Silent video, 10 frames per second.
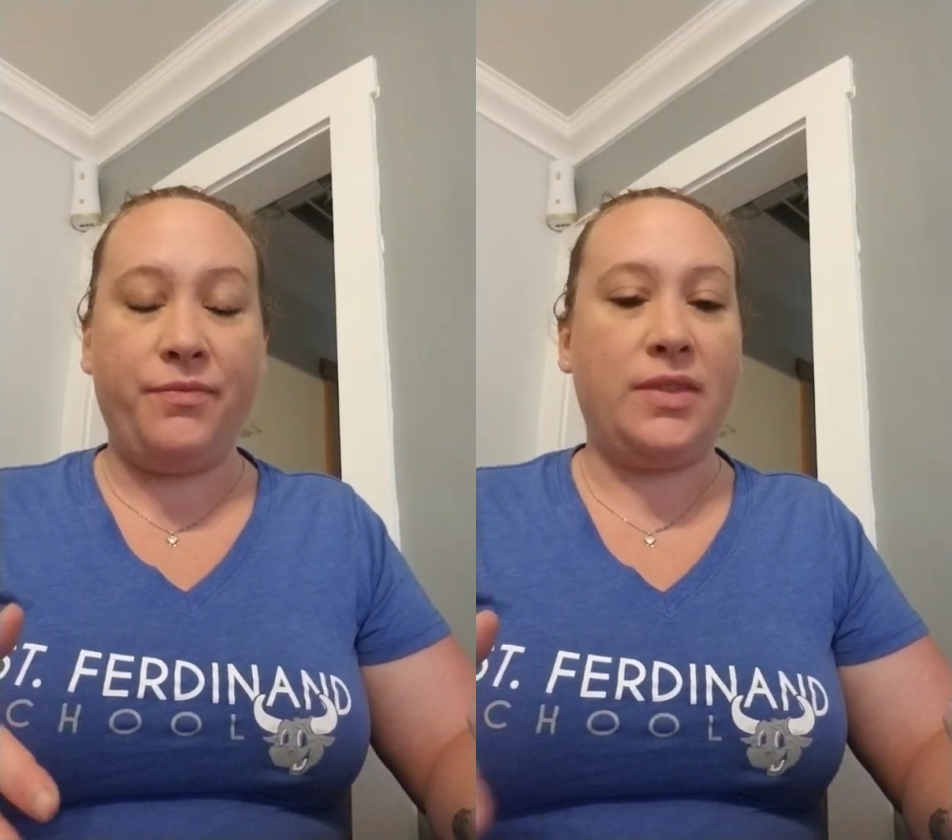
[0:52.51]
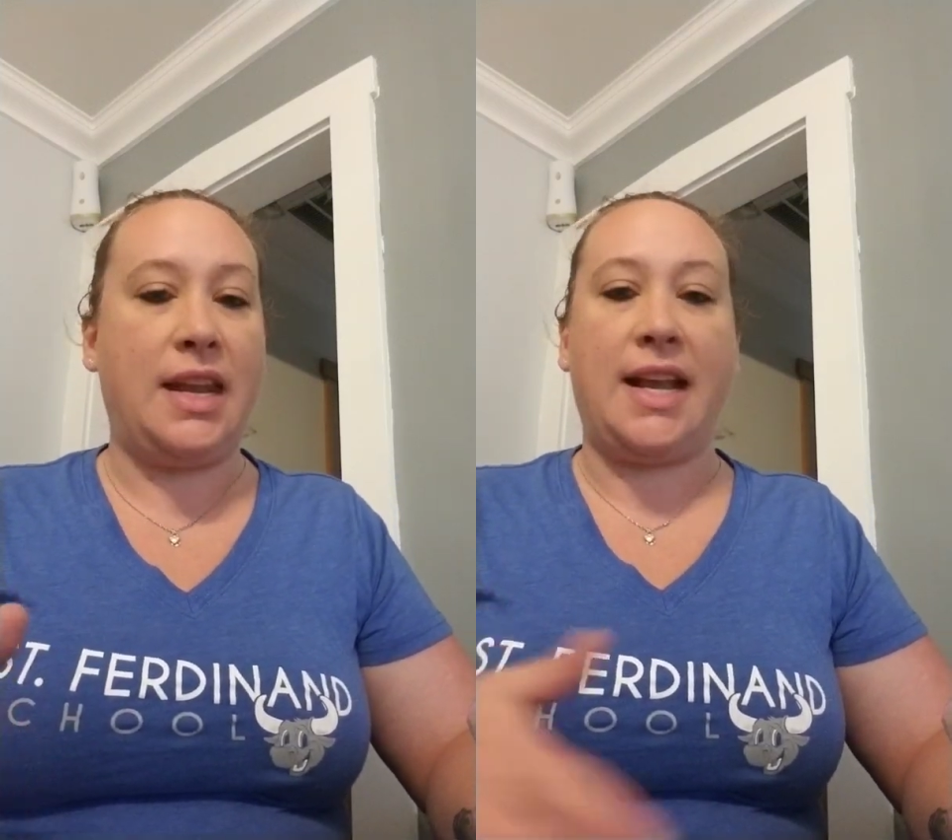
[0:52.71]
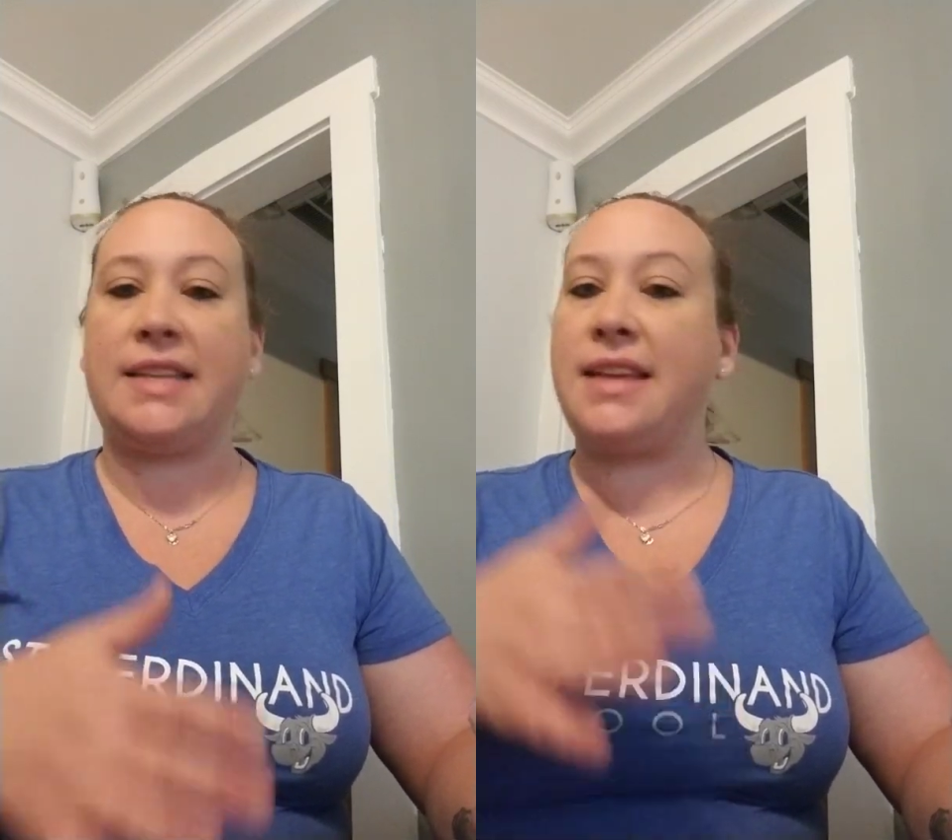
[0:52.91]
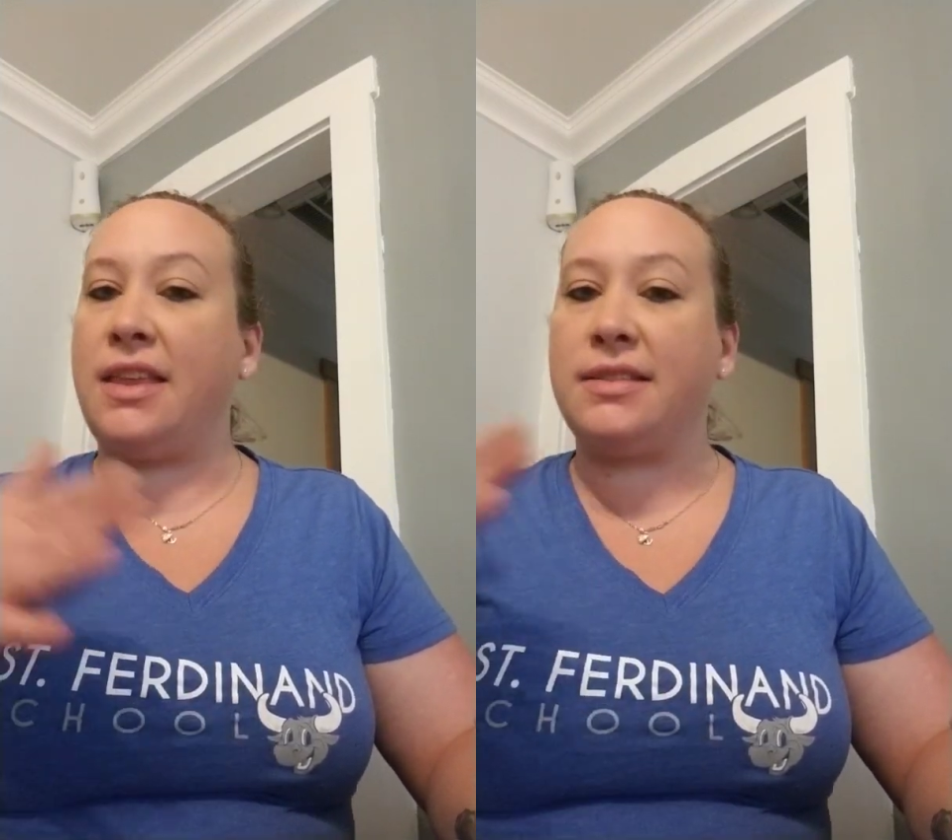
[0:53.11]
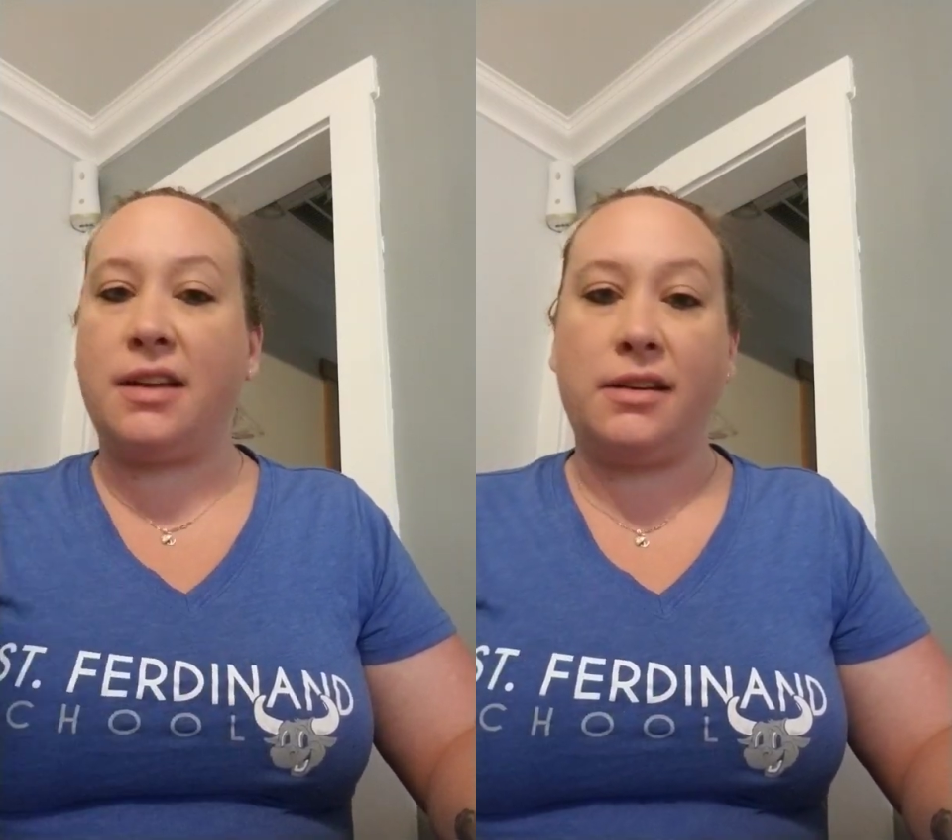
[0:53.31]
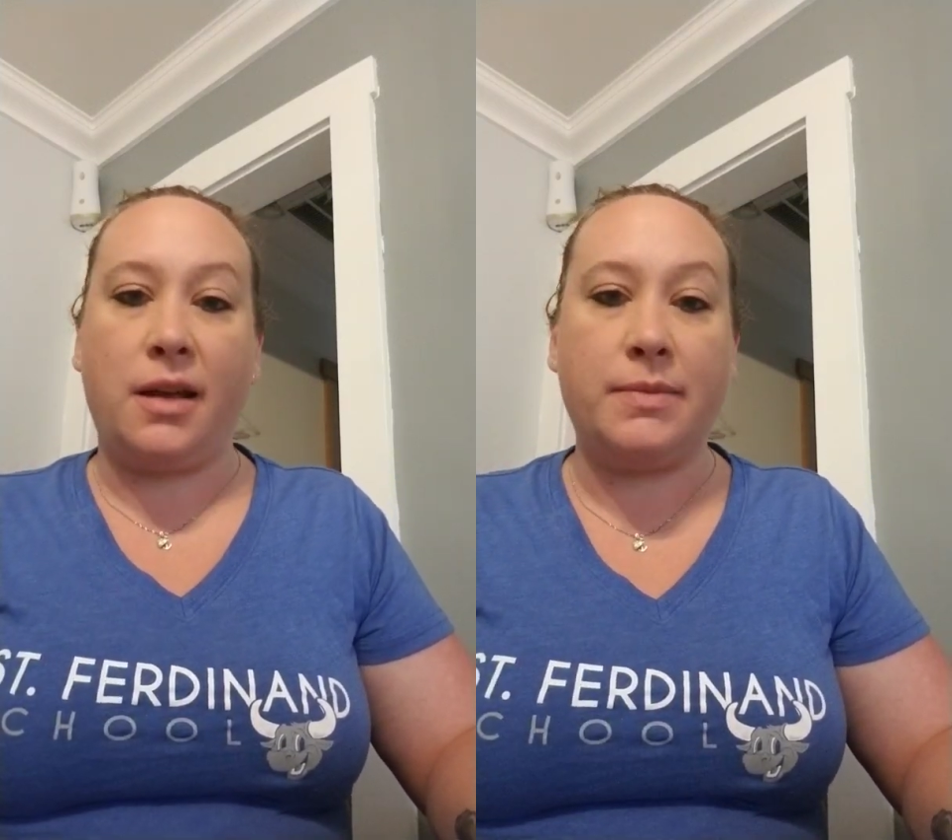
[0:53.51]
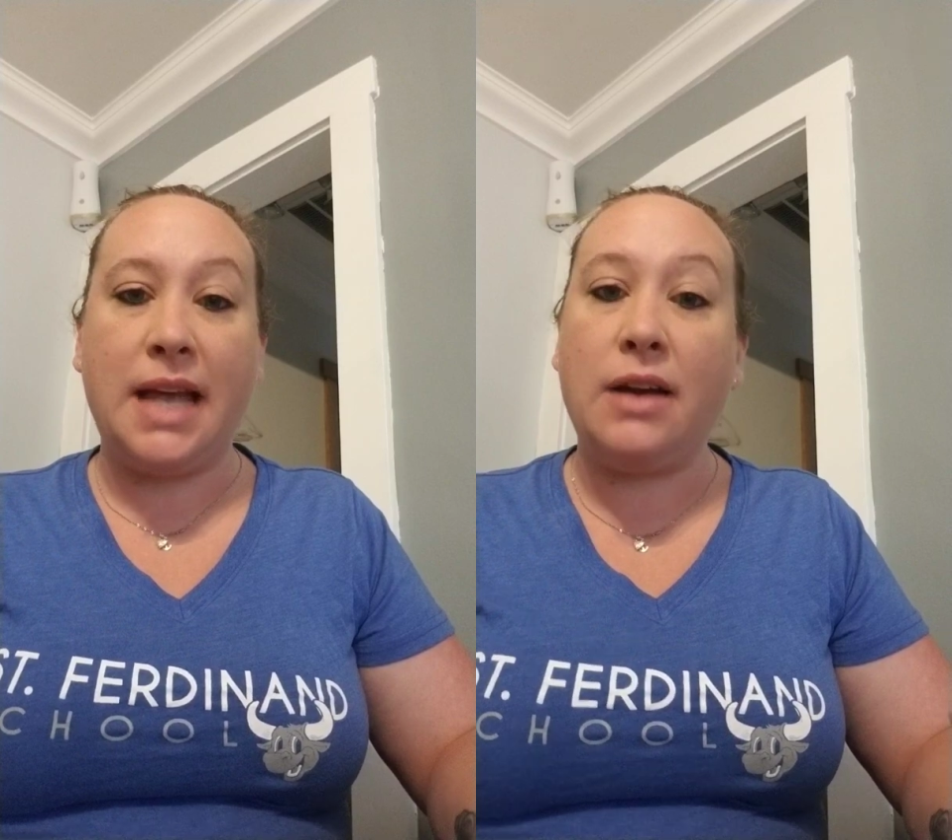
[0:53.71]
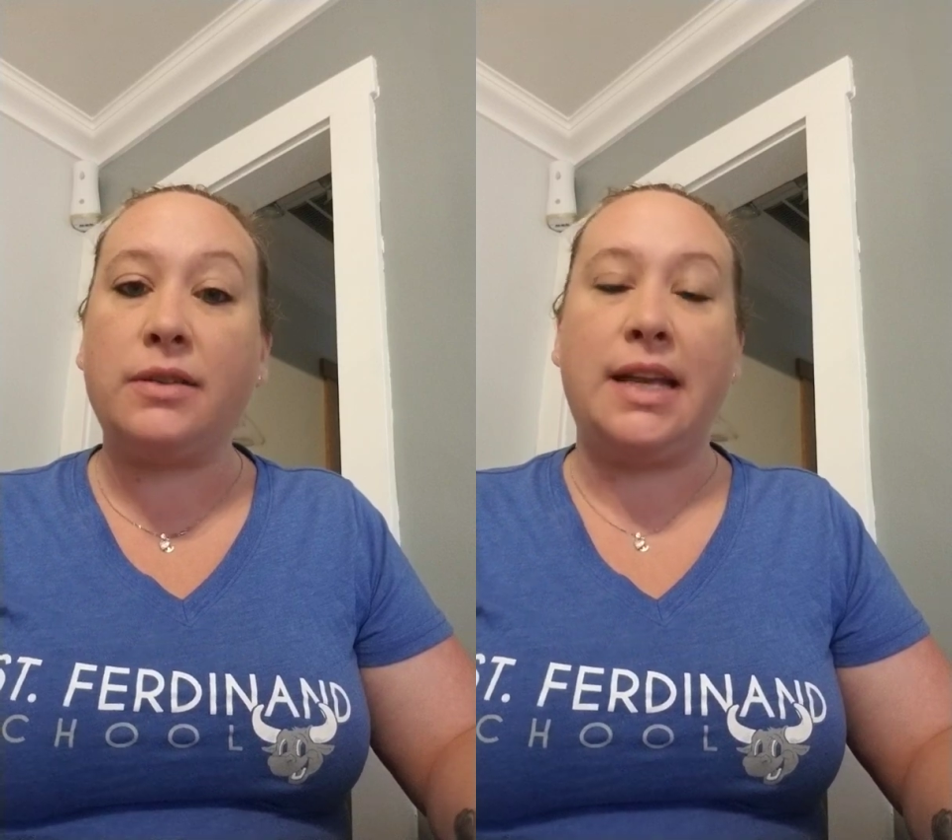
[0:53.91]
The next day the sun comes
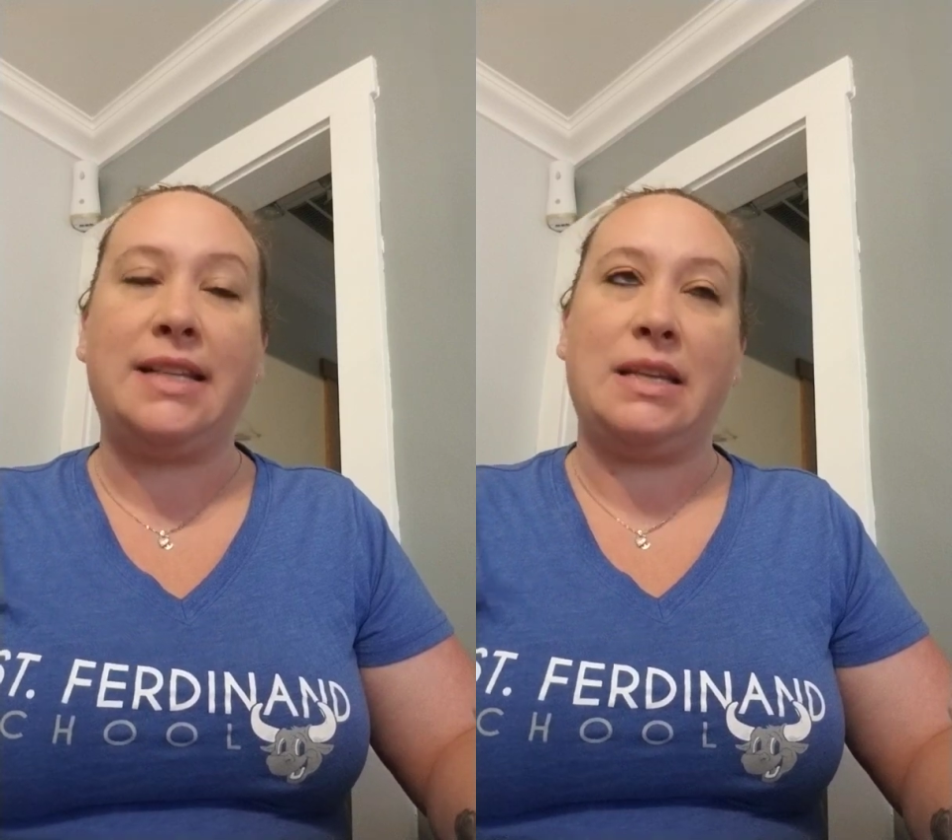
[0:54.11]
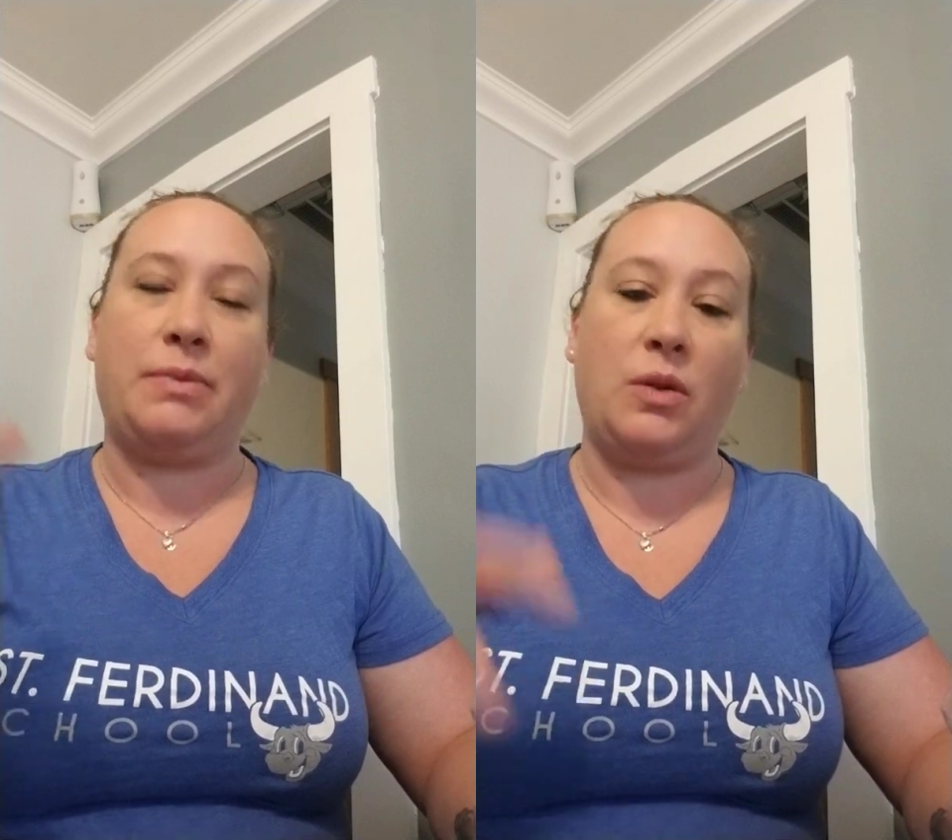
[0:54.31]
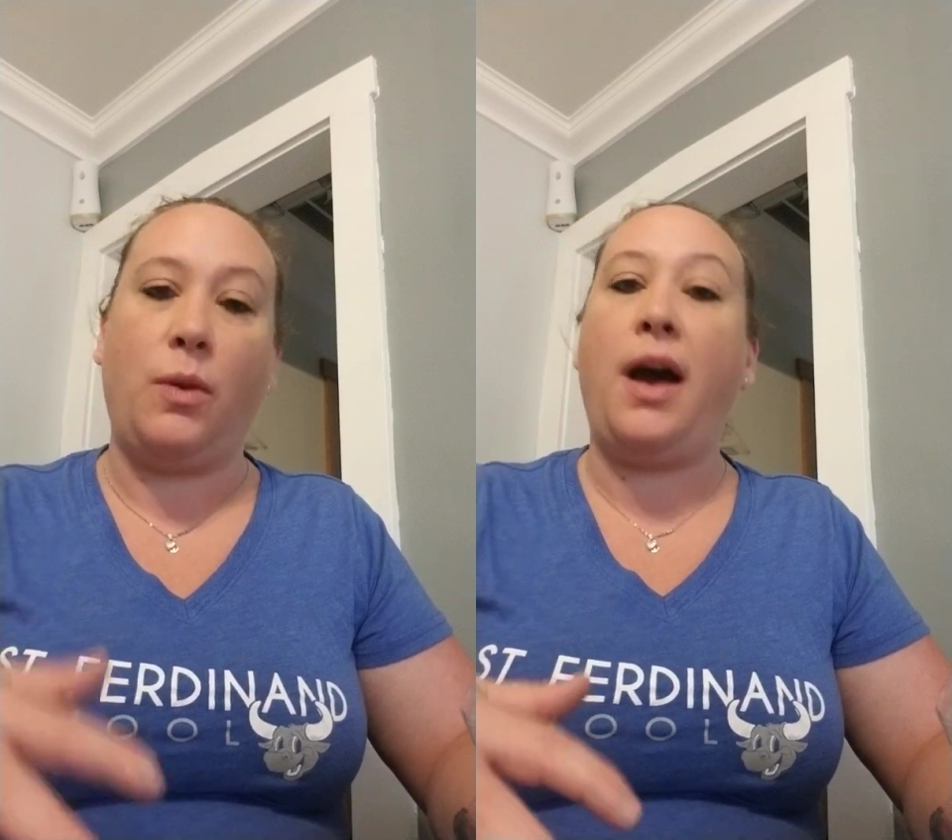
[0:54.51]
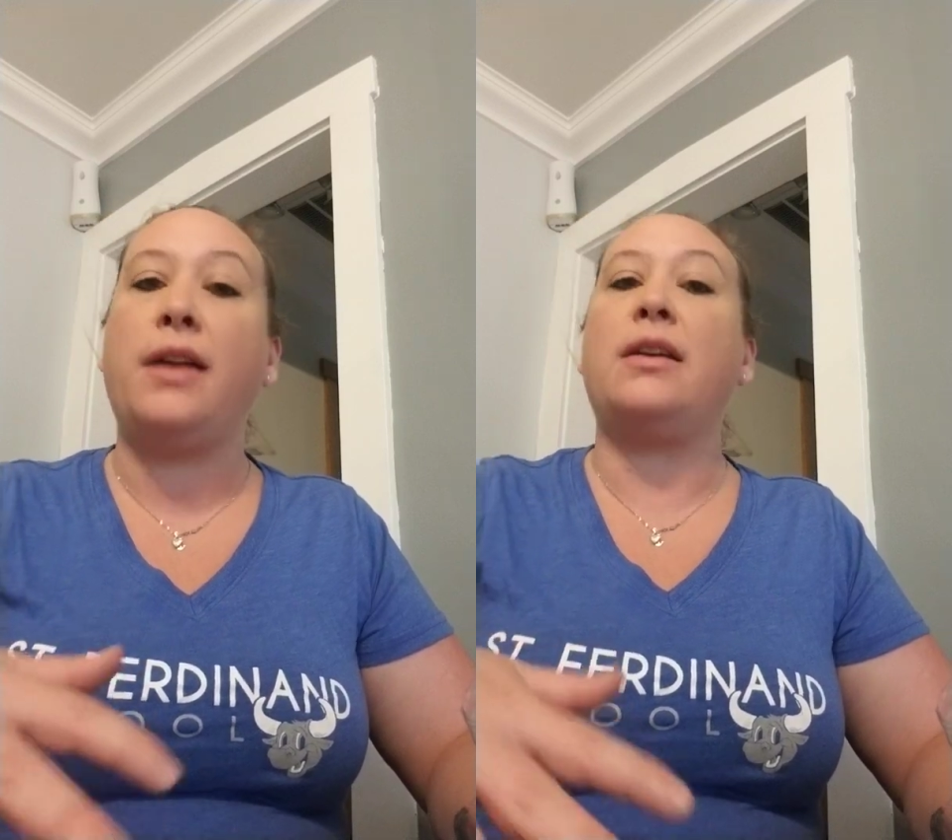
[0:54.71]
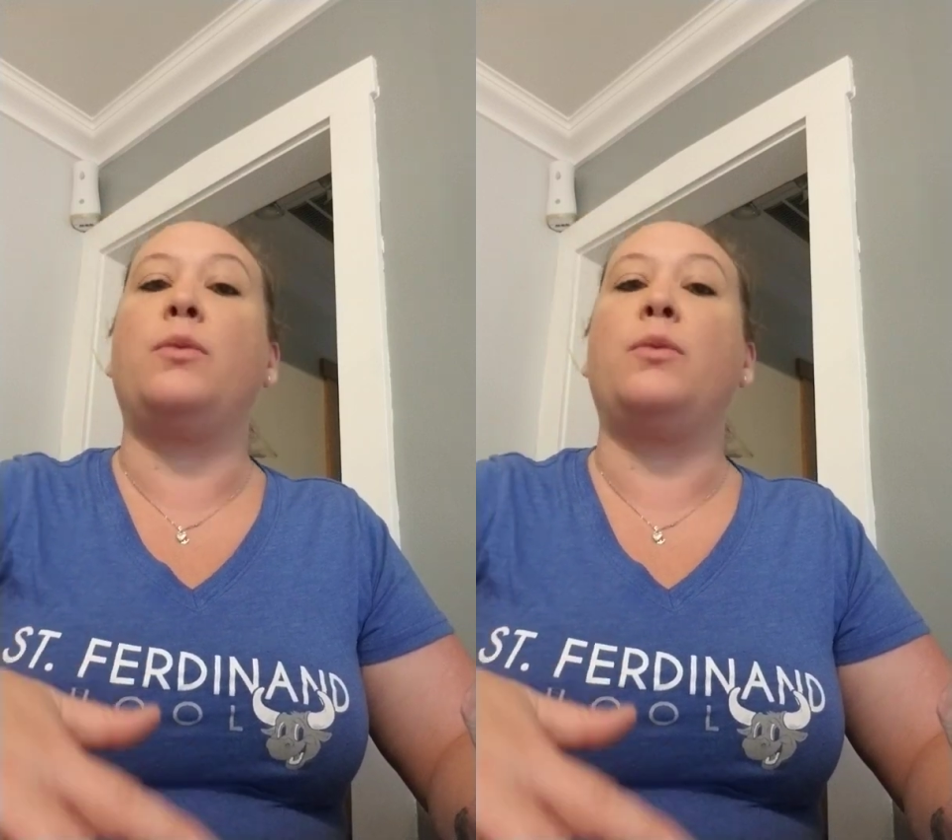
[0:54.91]
out, heats up the water,